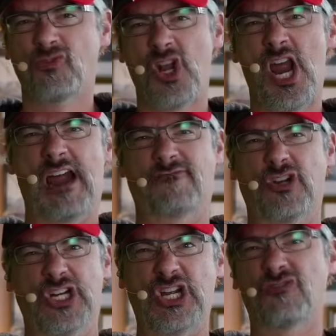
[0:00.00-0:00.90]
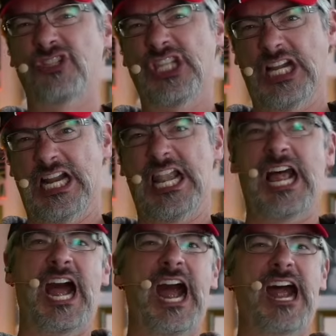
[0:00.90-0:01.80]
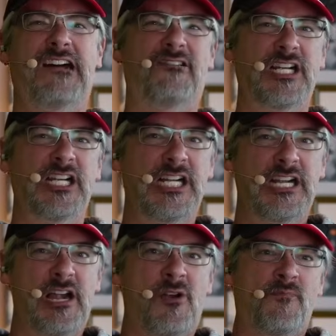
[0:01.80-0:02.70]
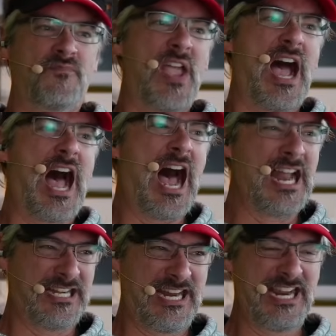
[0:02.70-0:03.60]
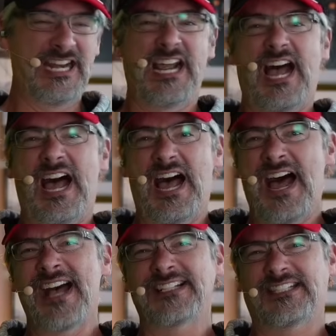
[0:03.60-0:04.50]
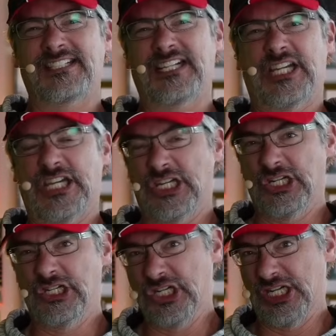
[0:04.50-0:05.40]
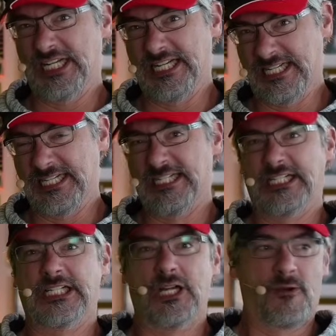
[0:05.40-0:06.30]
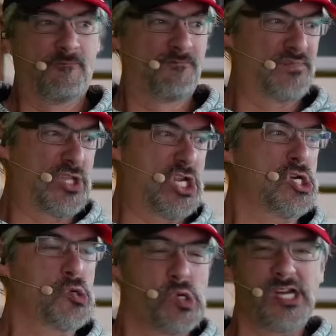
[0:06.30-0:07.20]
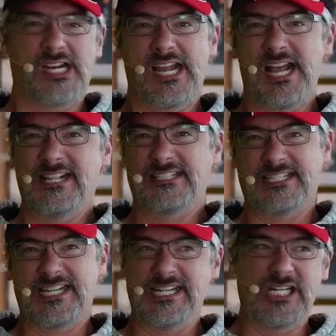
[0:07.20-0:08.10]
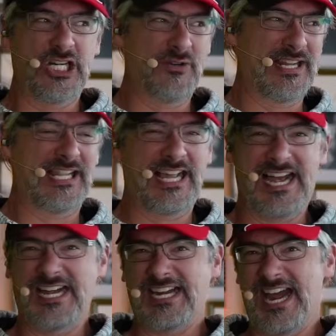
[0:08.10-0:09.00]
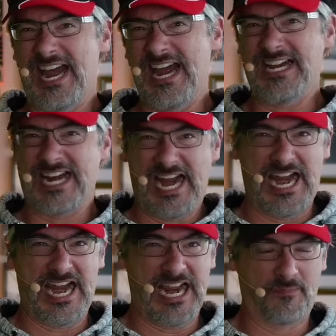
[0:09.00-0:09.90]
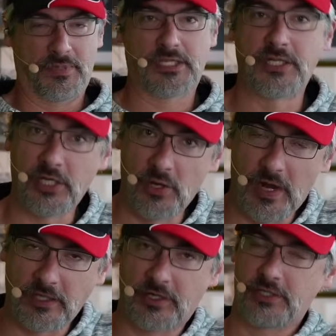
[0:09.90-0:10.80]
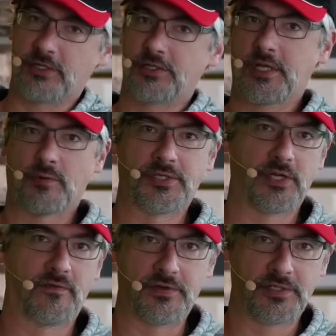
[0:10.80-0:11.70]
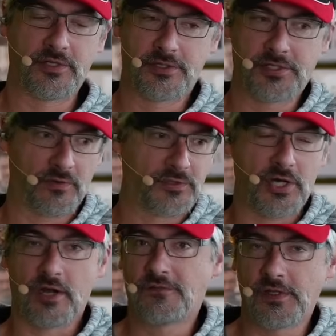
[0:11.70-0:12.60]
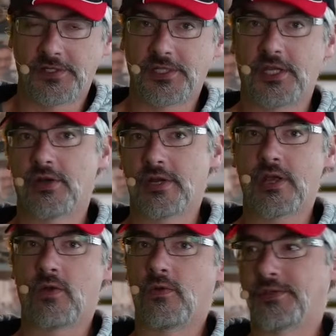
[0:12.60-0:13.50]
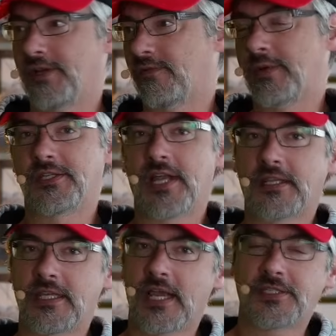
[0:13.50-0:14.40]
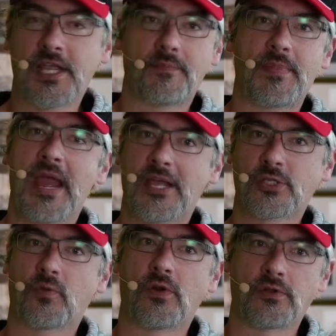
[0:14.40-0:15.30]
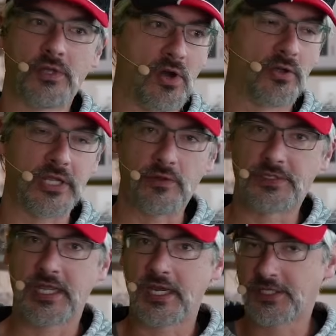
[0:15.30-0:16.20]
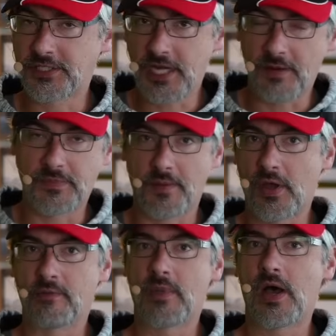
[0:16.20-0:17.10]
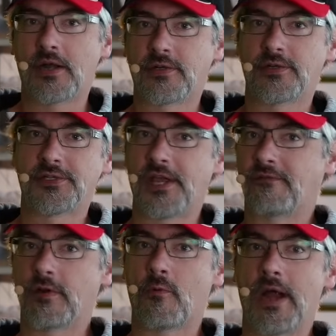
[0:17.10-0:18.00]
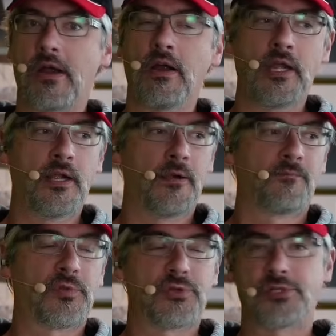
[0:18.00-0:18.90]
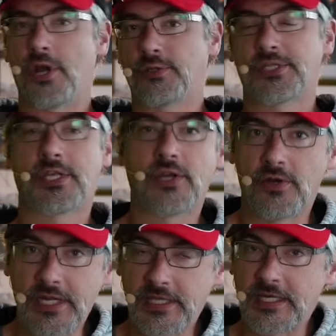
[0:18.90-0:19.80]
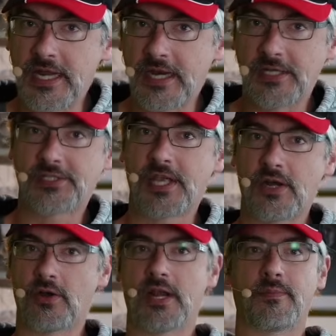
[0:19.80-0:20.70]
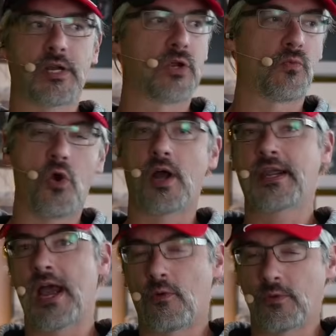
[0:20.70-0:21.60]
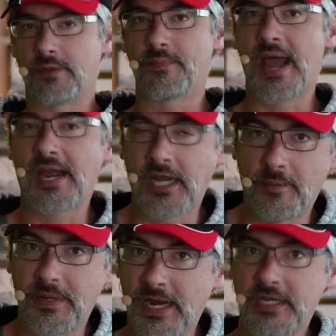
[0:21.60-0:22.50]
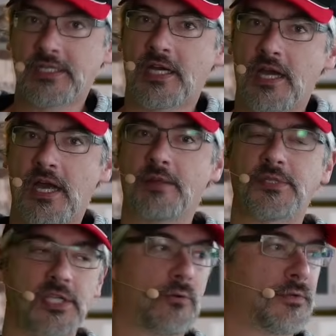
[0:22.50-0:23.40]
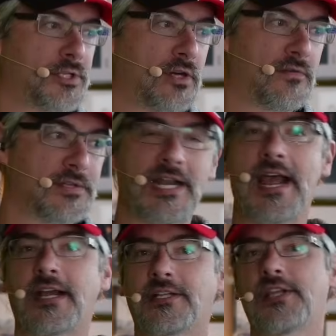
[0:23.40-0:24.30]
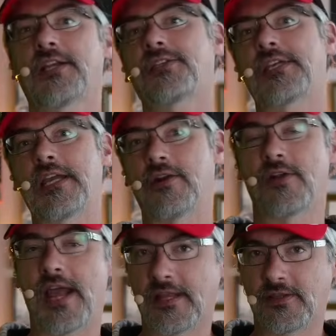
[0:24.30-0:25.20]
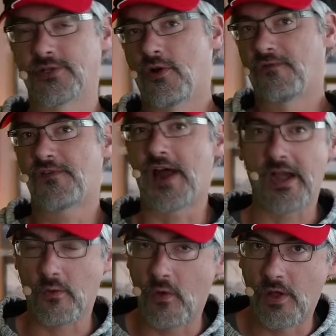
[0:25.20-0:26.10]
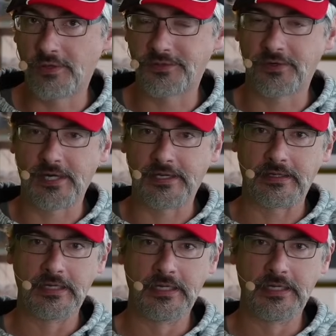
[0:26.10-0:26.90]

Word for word: never use the cloud. I need high security no one else can do it like I can. But then, you know, I look at your SQL servers and you're so chock full of security holes. Everybody's got the SA password and they're all using it. It's taped up on monitors everywhere. There's no security in the data center. Anybody could walk out with a backup at any time. SQL servers can access the internet. There's no firewalls or anything.